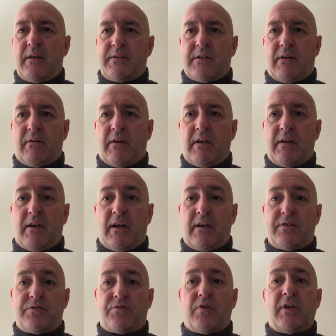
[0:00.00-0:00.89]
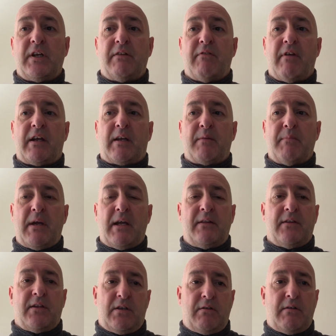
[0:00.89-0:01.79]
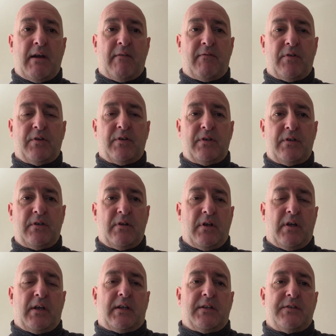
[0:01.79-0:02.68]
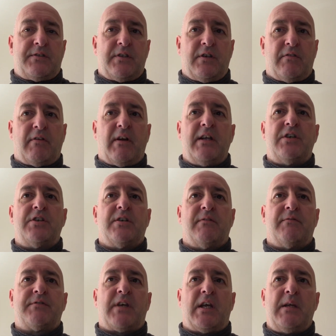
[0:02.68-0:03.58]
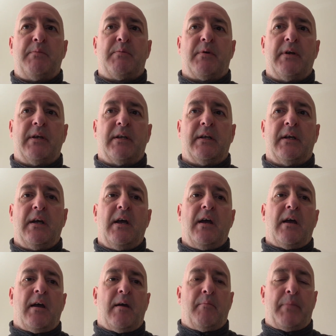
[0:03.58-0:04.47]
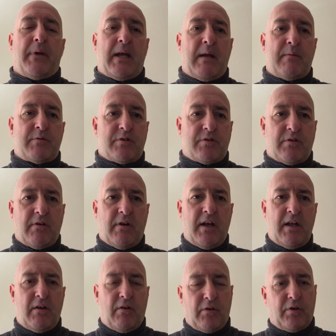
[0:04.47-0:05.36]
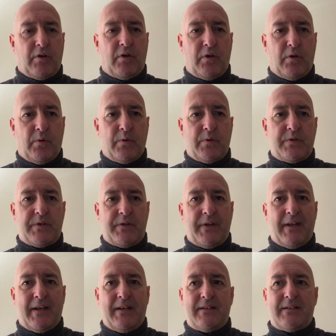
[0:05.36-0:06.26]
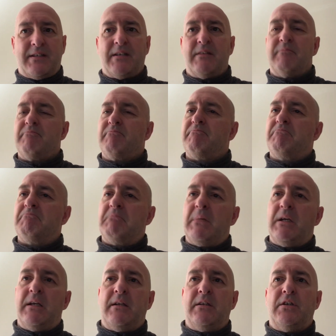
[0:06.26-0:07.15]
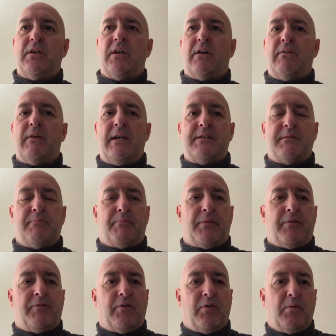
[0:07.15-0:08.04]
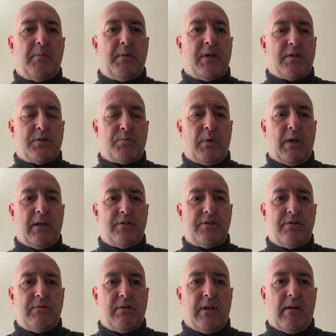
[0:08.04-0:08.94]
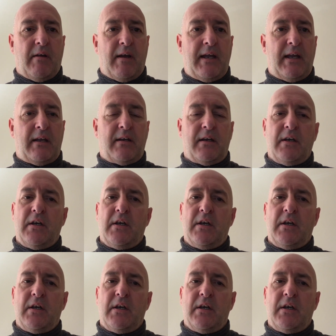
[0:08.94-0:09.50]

So I strongly recommend that you have a consideration of tapering, and perhaps try it on a horse that isn't performing as well as you'd like,